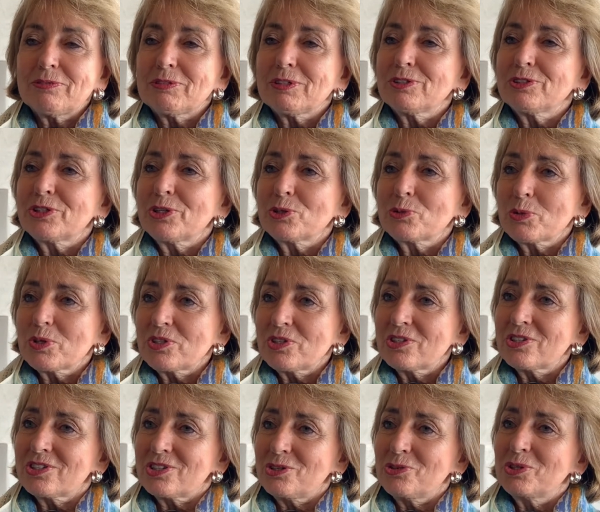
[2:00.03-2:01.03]
so it
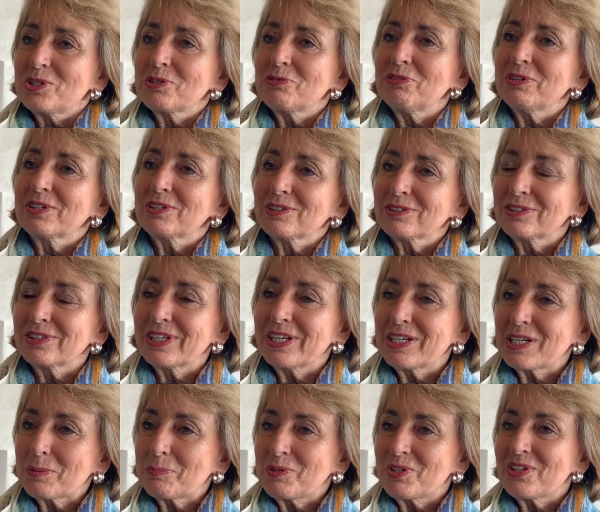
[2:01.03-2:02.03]
wasn't too difficult to get
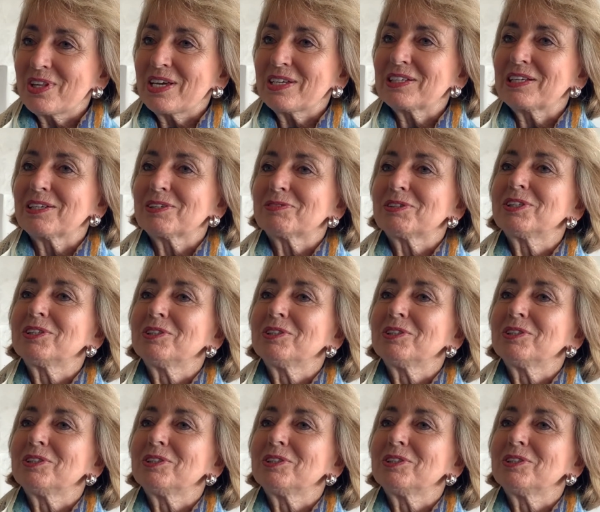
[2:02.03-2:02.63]
up to that level.